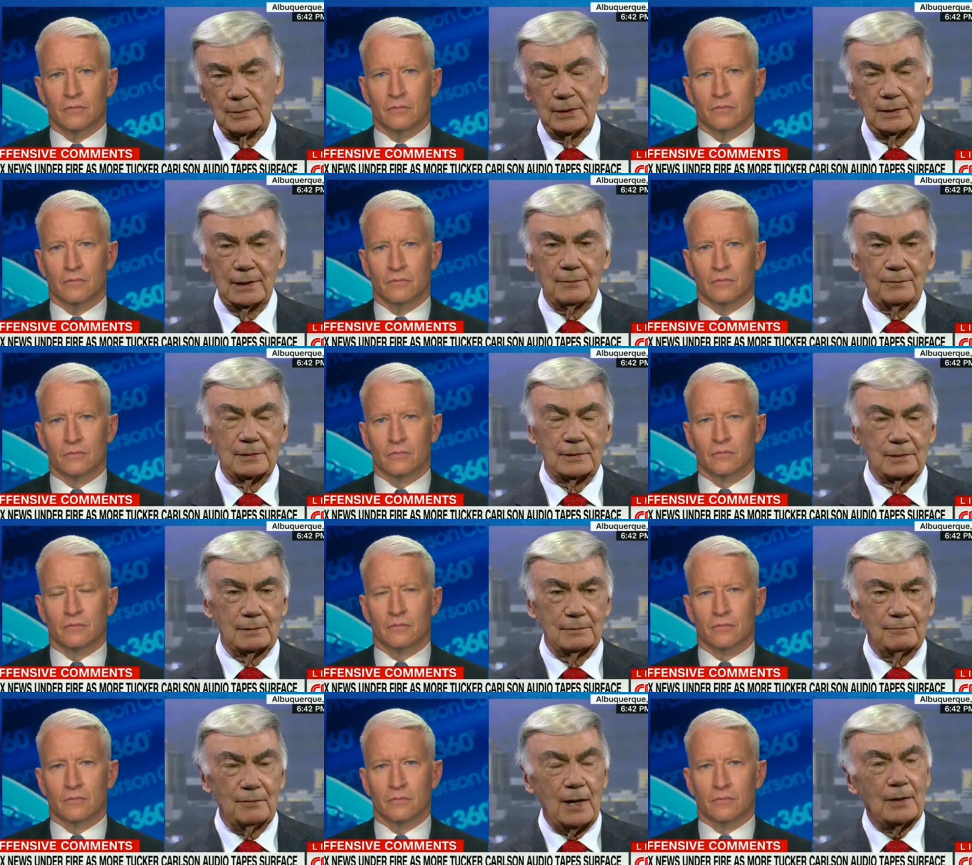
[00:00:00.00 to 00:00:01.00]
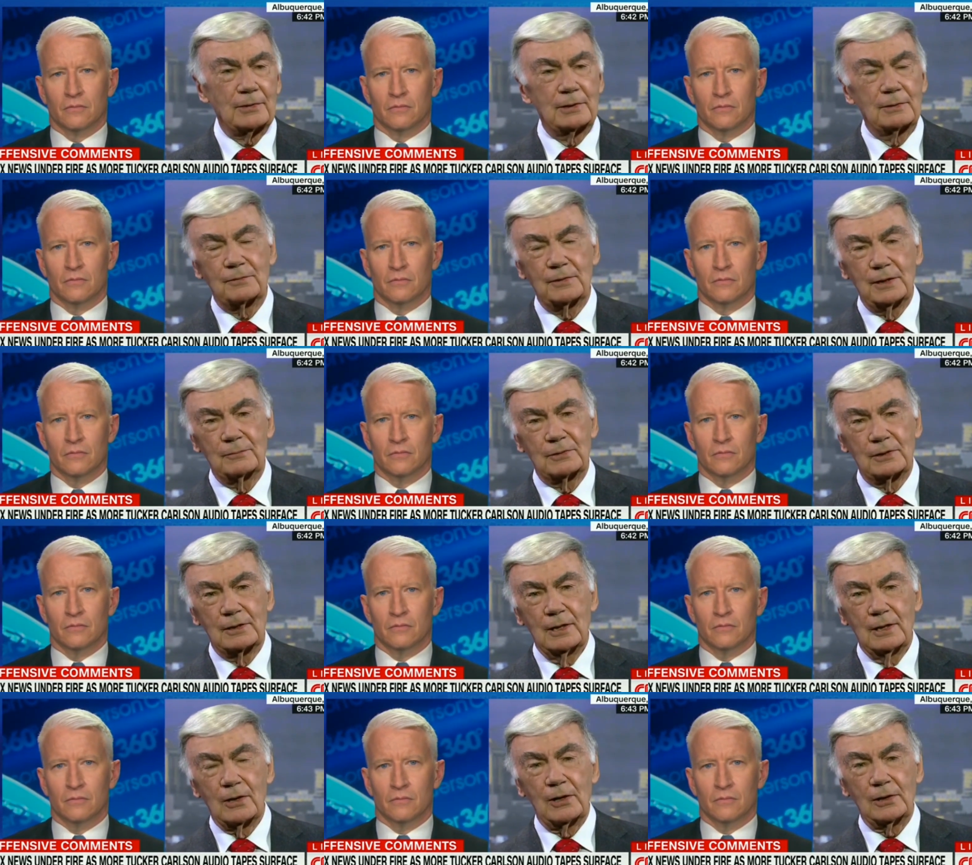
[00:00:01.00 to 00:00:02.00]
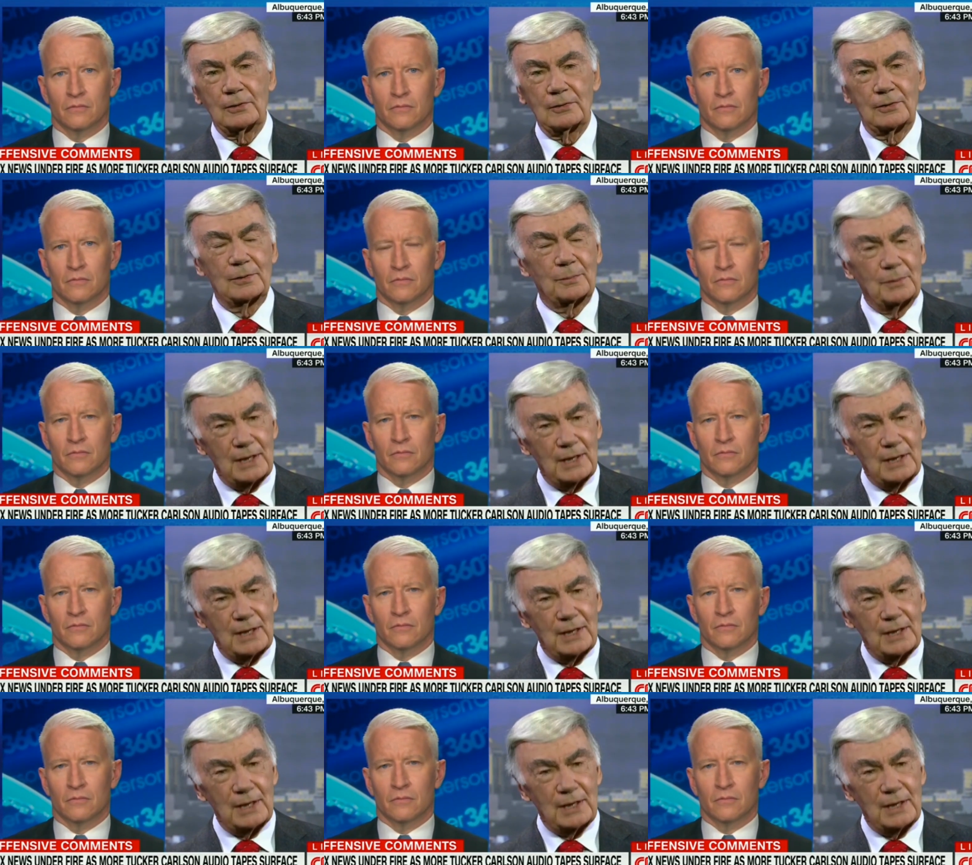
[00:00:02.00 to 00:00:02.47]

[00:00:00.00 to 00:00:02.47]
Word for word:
Speaker 1: I mean, if in Fox and Friends talks to